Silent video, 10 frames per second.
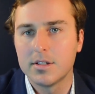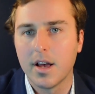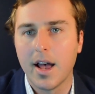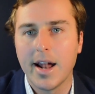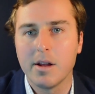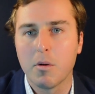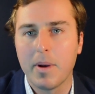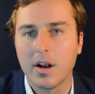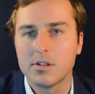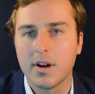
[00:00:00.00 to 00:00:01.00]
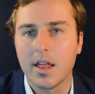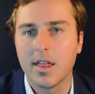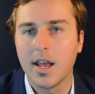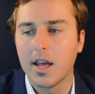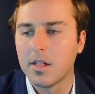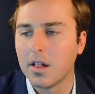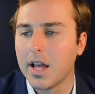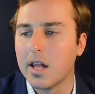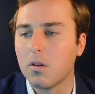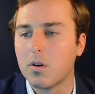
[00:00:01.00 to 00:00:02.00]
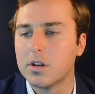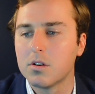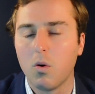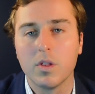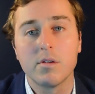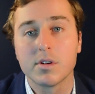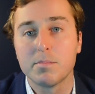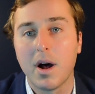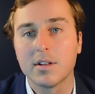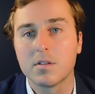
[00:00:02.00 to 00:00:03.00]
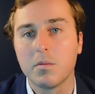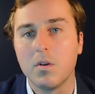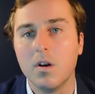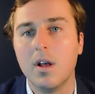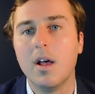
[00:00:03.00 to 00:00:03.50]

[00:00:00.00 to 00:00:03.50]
any repairs or anything, and the landlord is only responsible